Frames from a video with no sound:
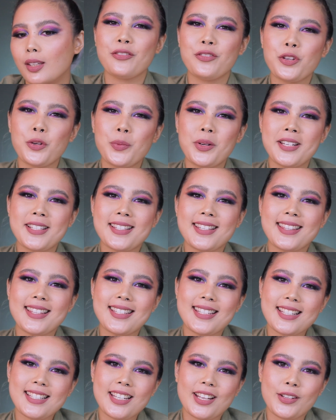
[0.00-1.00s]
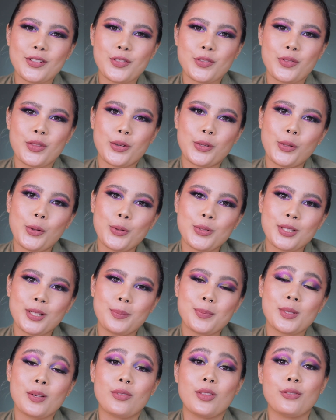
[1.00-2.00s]
If you want to see the details of the
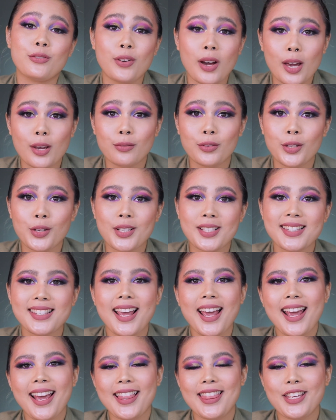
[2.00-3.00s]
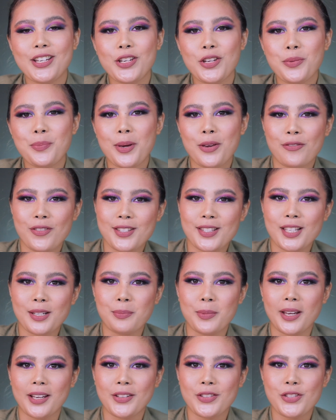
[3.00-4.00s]
close-ups of the 5 looks, then you may
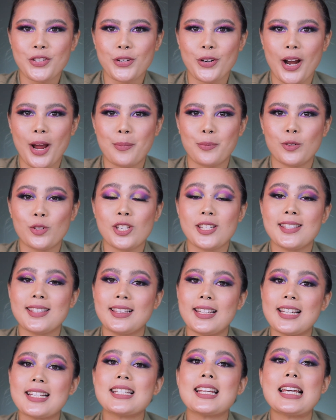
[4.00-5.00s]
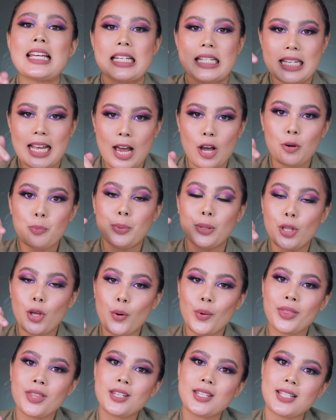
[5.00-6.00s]
visit my Instagram, which is linked down
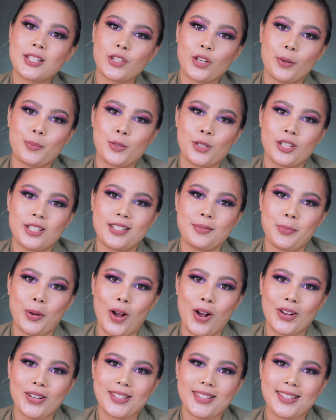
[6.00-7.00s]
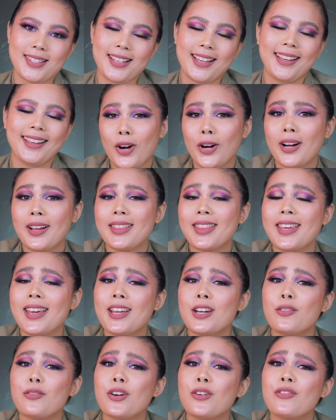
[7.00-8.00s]
below in the description box. We are at
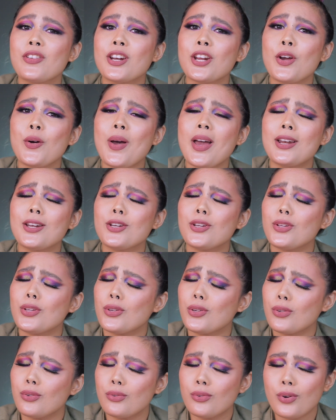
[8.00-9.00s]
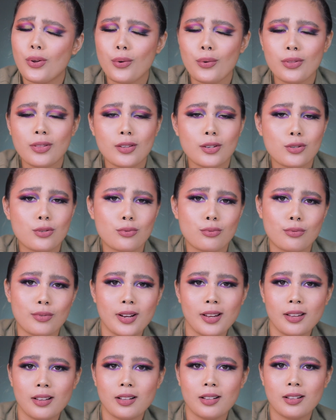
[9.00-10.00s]
the end of our video, and you know the
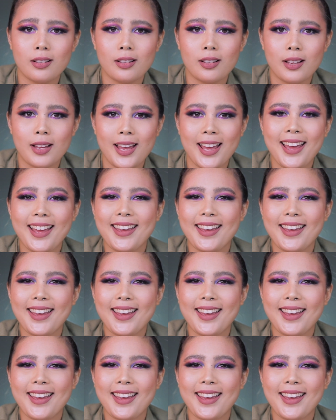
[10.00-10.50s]
drill.